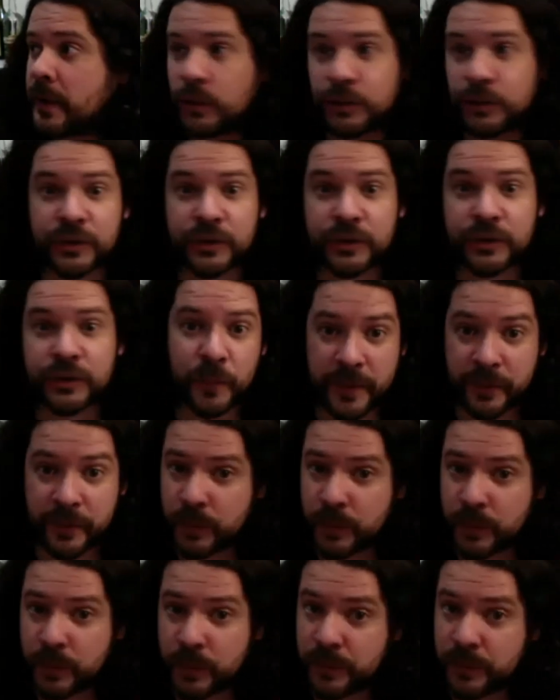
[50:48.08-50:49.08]
we mm-hmm. also
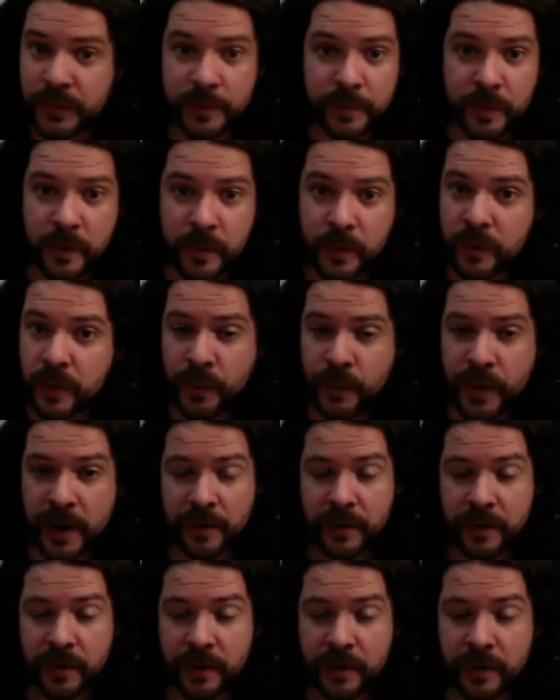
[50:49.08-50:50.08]
went to a few more
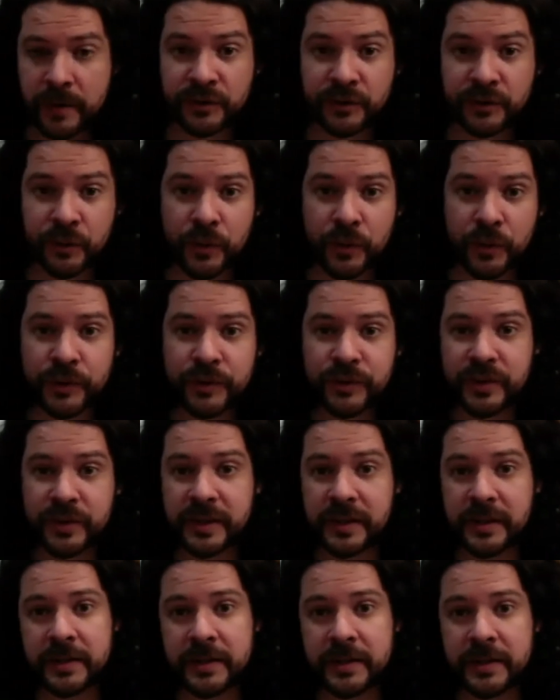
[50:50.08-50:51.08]
record
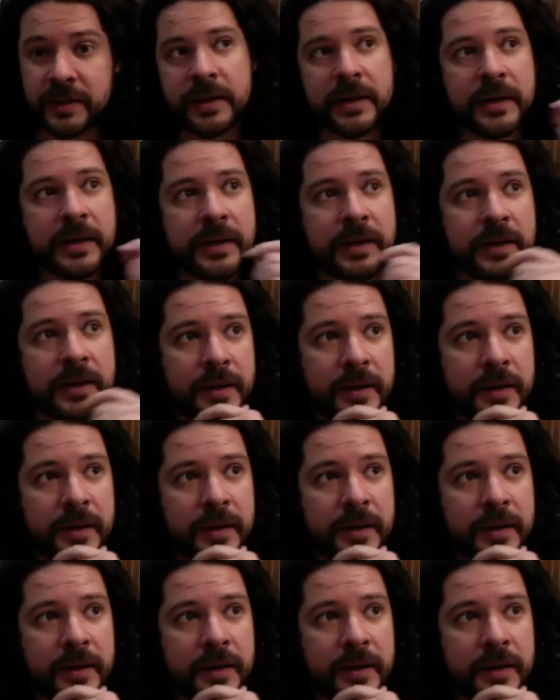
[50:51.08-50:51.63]
stores in uh,